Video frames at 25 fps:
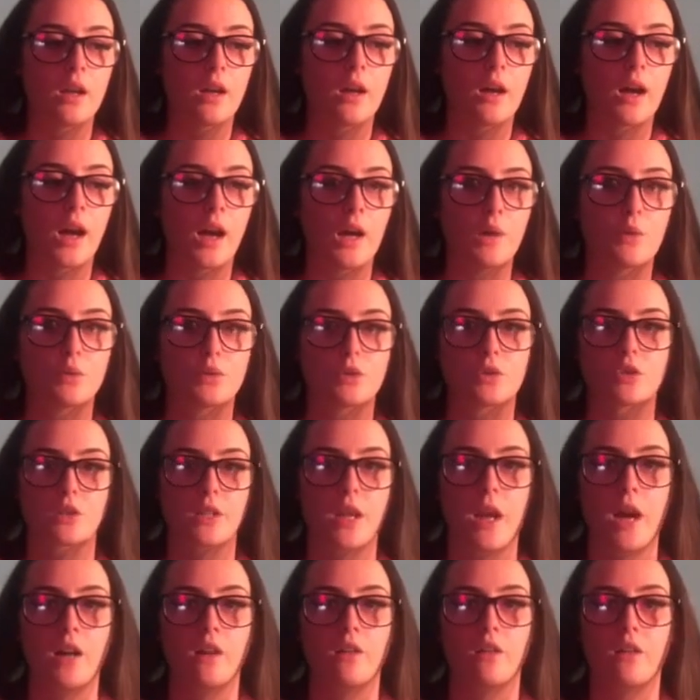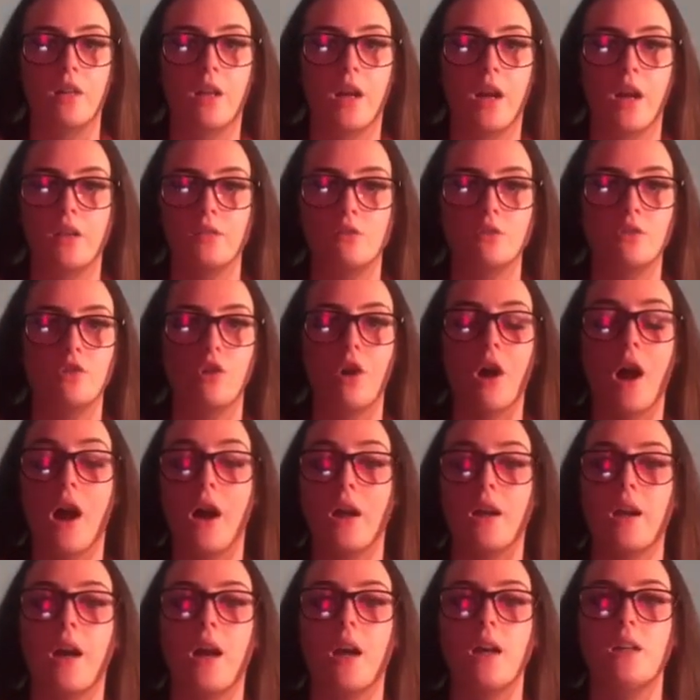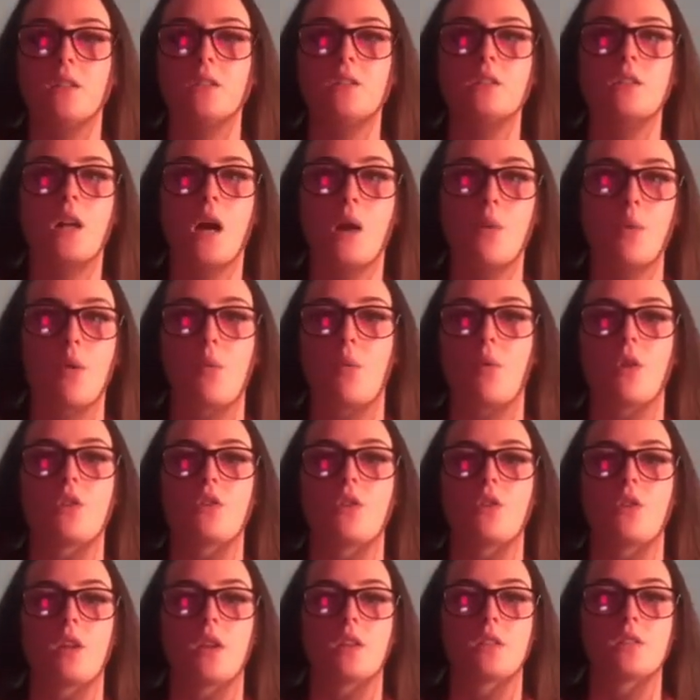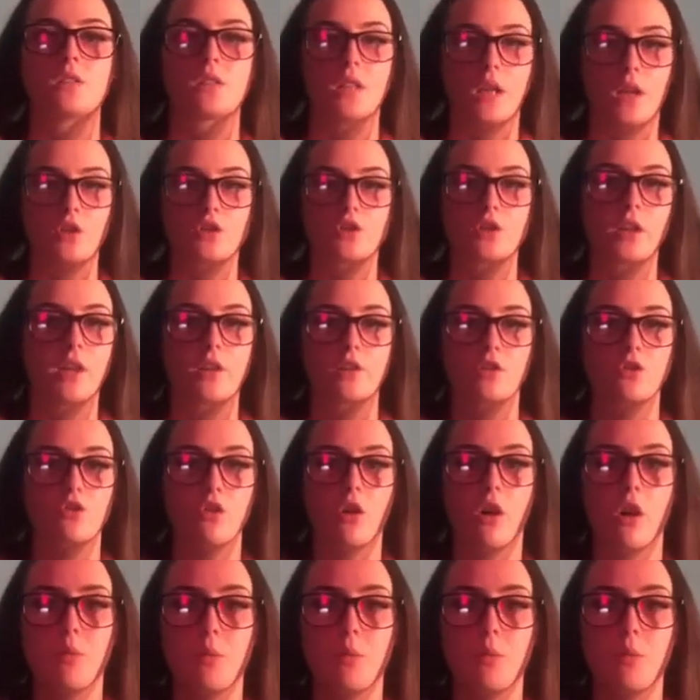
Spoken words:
I will just get angry and cry and I won't want to do the dance and I'll just get in a strop.